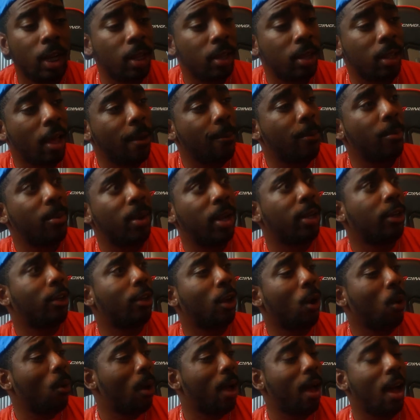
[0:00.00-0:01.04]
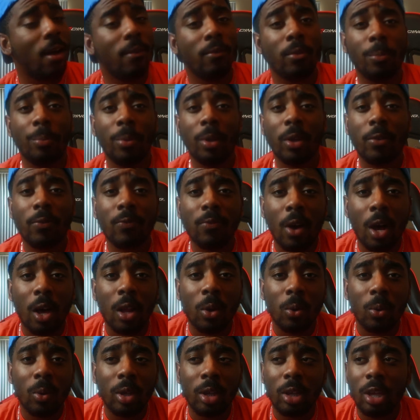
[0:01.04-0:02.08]
and there's a lot of people that don't have a big
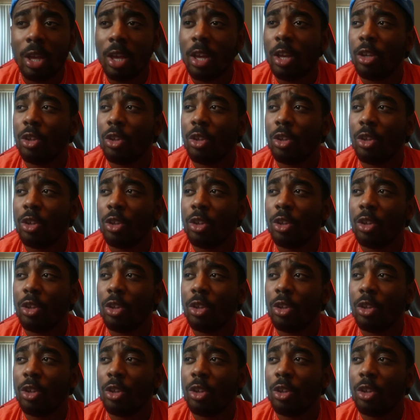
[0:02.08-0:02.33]
following.